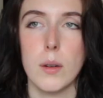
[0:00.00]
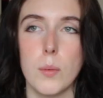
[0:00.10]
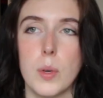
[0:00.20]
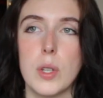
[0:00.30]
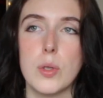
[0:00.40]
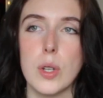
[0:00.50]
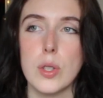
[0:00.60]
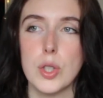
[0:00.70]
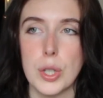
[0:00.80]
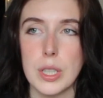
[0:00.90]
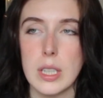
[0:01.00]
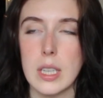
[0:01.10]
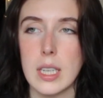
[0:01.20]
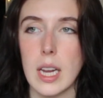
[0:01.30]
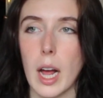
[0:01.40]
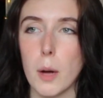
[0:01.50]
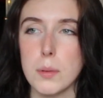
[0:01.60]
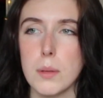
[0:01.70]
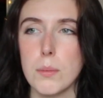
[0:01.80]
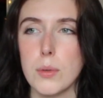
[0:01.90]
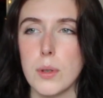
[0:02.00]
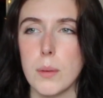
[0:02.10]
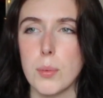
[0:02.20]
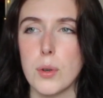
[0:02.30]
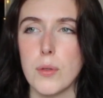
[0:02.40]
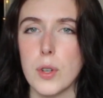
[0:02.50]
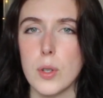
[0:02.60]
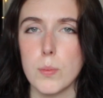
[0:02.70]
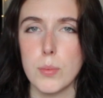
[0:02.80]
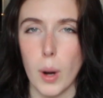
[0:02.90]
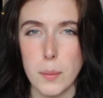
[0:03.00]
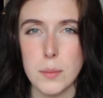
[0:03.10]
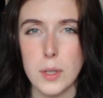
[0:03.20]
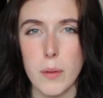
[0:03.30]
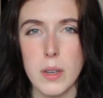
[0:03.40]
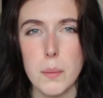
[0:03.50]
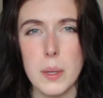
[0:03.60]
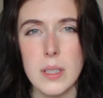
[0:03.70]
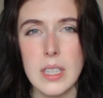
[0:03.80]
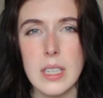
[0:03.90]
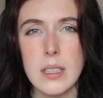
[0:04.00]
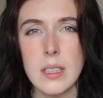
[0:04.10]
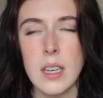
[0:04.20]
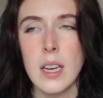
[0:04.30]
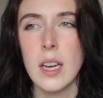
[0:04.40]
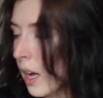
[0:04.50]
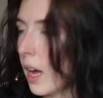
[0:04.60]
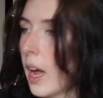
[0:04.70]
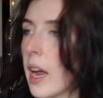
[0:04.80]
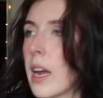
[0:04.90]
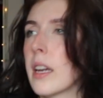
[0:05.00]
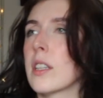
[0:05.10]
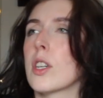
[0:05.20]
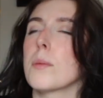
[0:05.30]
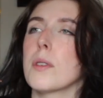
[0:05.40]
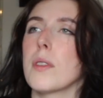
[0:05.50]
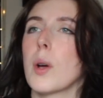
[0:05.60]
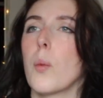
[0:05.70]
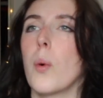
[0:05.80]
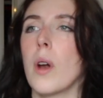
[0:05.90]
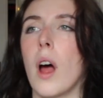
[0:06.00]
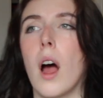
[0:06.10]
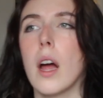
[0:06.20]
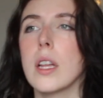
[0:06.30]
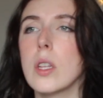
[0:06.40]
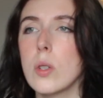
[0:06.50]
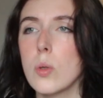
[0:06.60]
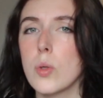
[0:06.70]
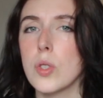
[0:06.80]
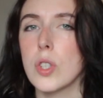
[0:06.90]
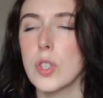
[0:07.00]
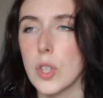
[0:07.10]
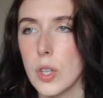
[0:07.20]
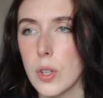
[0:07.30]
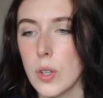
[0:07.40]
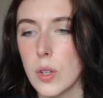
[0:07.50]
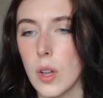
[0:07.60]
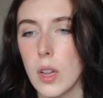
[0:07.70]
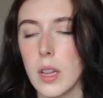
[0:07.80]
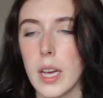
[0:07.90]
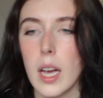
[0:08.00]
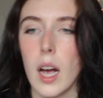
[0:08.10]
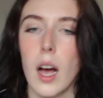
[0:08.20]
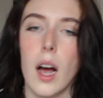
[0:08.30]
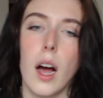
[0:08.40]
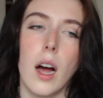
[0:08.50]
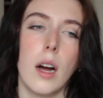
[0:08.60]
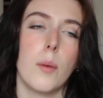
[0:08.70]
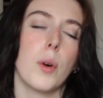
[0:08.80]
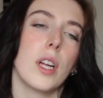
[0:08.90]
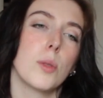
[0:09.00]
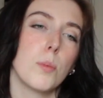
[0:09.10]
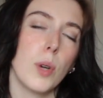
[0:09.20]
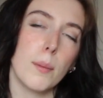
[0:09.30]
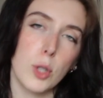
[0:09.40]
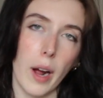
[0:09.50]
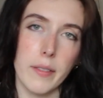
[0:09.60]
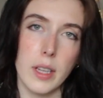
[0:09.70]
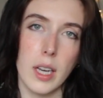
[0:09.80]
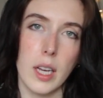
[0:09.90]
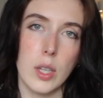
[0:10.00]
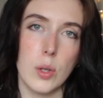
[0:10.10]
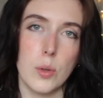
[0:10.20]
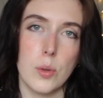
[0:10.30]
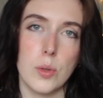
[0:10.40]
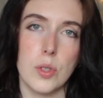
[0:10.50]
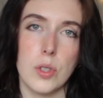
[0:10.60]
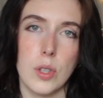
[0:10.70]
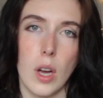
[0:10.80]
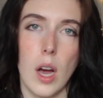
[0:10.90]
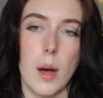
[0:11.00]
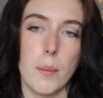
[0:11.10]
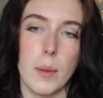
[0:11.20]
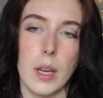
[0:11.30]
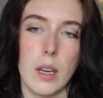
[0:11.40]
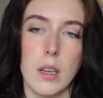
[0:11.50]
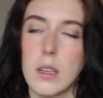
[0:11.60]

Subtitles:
When you start journaling, like it helps improve your problem solving abilities. And in terms of like what I use to journal, like when I'm traveling, I use like,